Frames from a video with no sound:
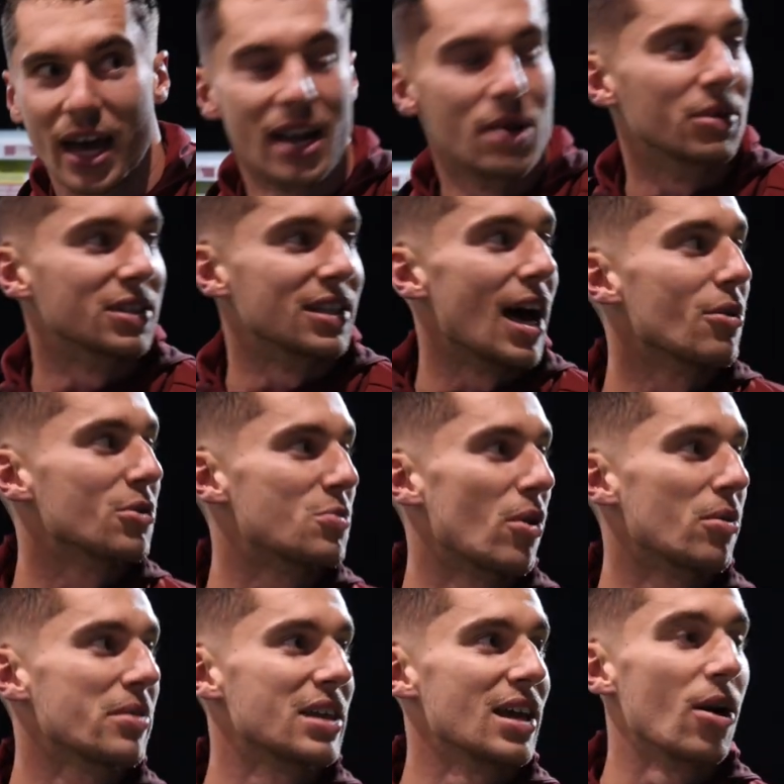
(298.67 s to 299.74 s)
And it was
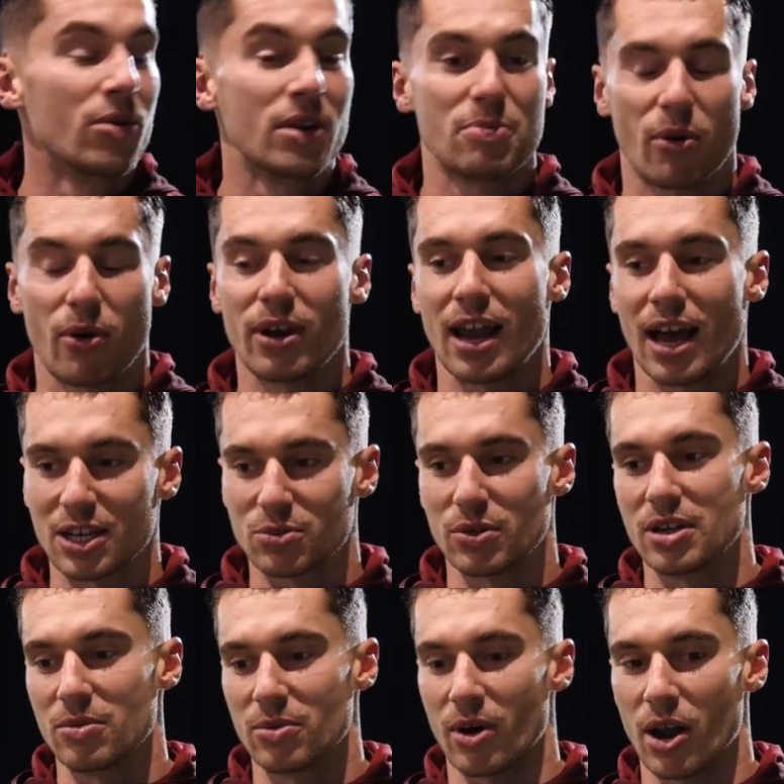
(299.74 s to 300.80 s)
probably the only point last
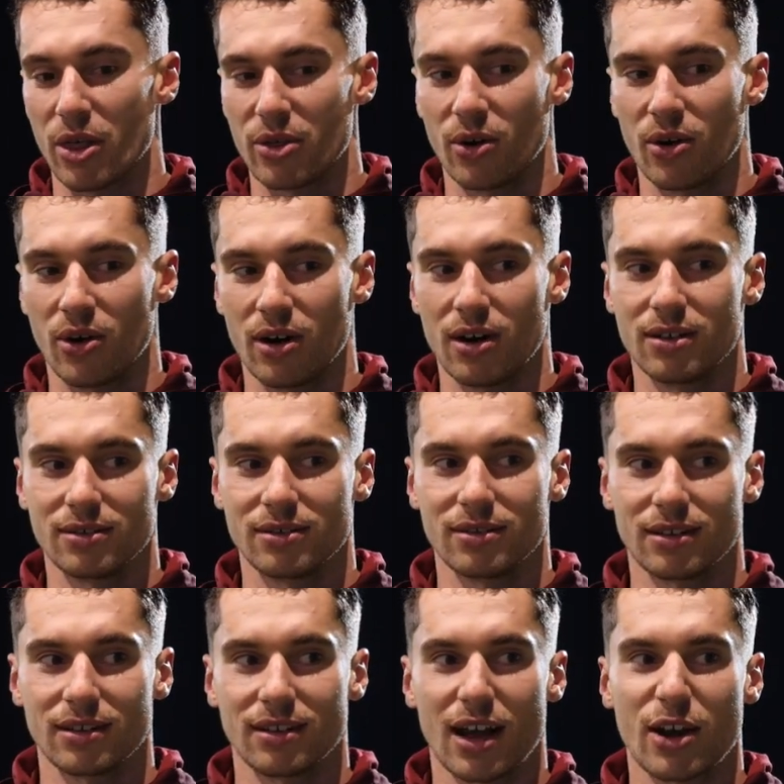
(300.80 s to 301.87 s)
week where I thought,
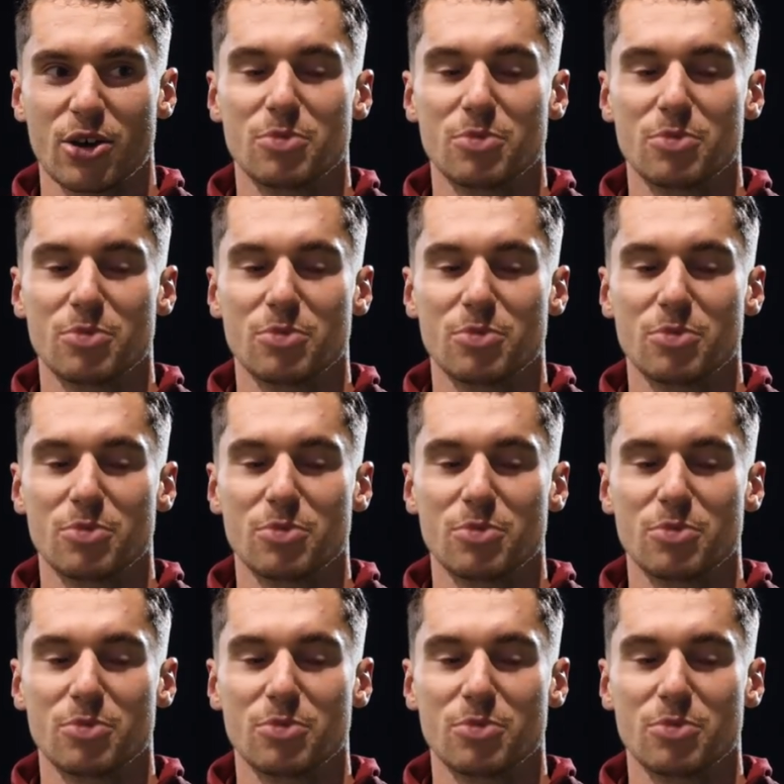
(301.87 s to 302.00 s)
I